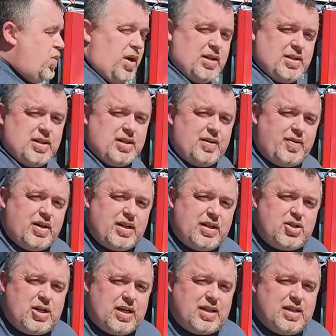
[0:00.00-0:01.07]
wanted to definitely
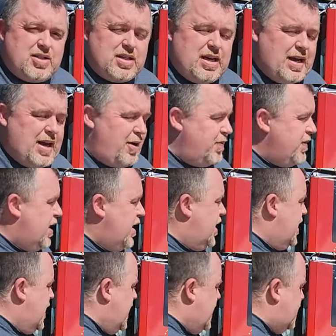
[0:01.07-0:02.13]
check this thing out.
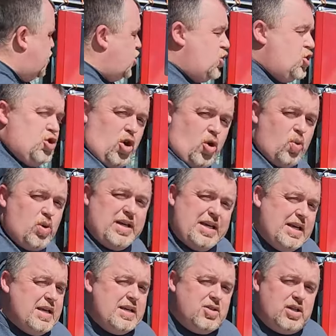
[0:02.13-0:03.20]
It is so
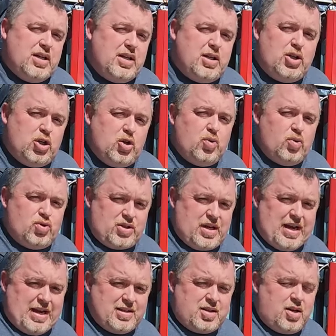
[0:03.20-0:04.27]
easy to use,
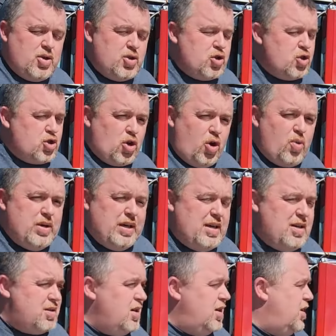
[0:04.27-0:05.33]
guys, so
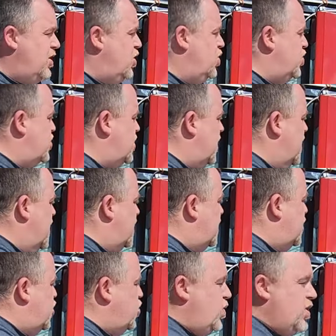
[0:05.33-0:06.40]
easy to use
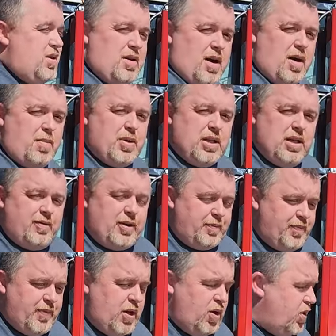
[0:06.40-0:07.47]
that you would not believe it,
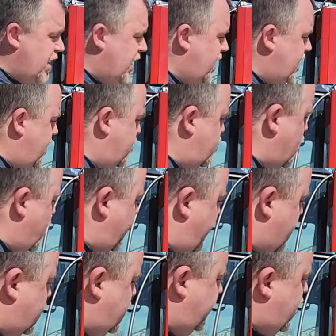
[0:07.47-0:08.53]
okay? So
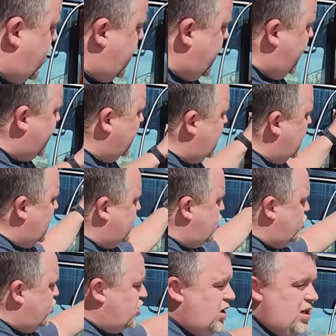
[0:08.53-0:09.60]
first of all, everything
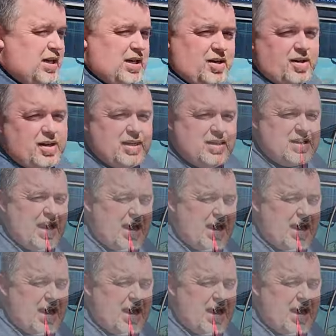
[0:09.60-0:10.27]
that you see here is